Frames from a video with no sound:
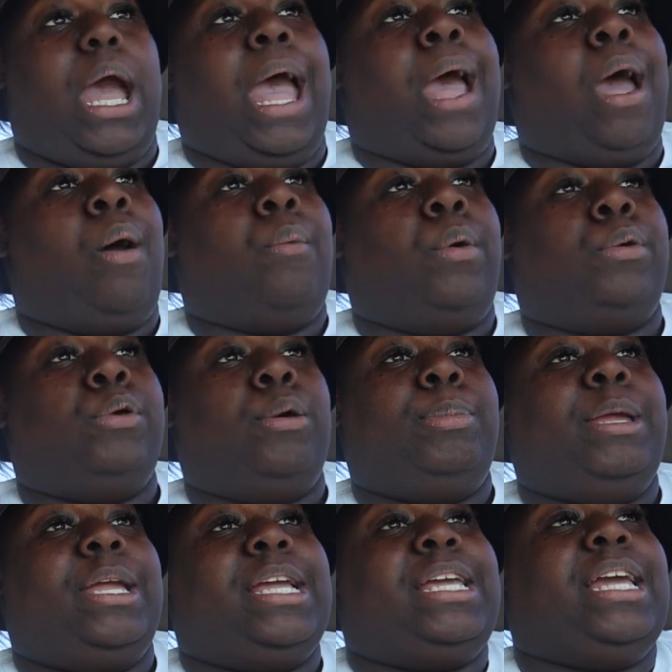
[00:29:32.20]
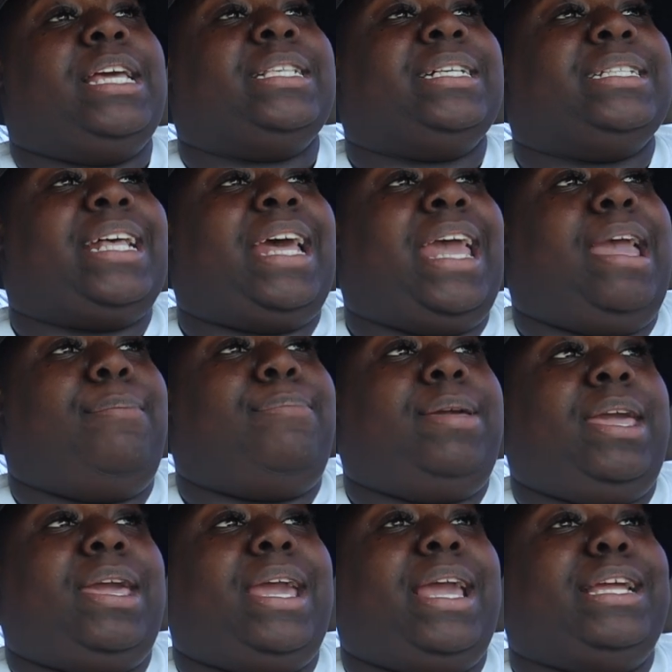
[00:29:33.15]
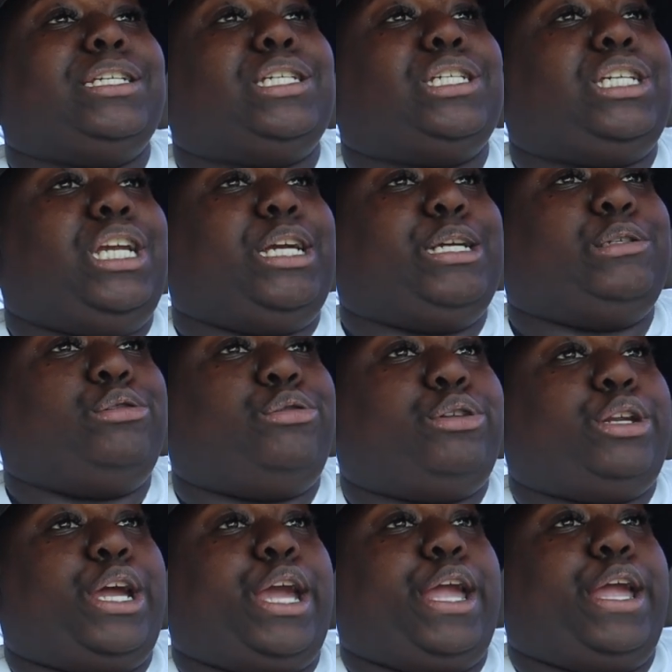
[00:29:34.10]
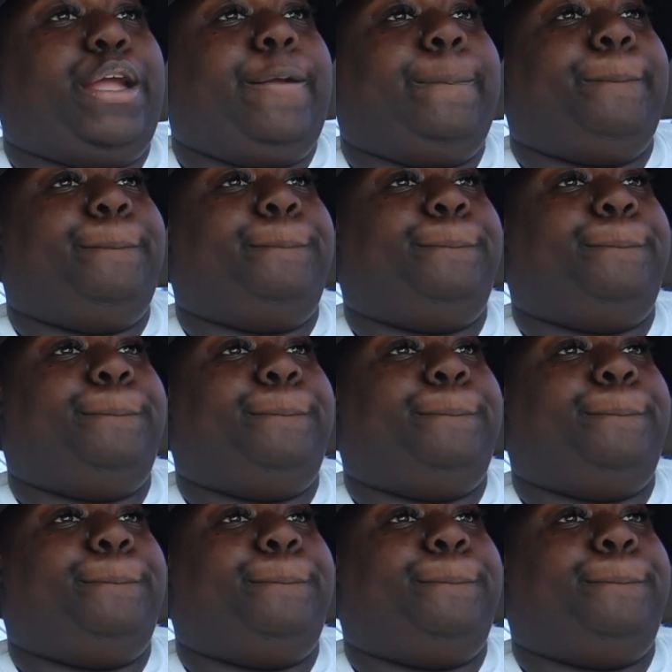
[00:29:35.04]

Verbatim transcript: I don't want no pancakes because I had pancakes yesterday.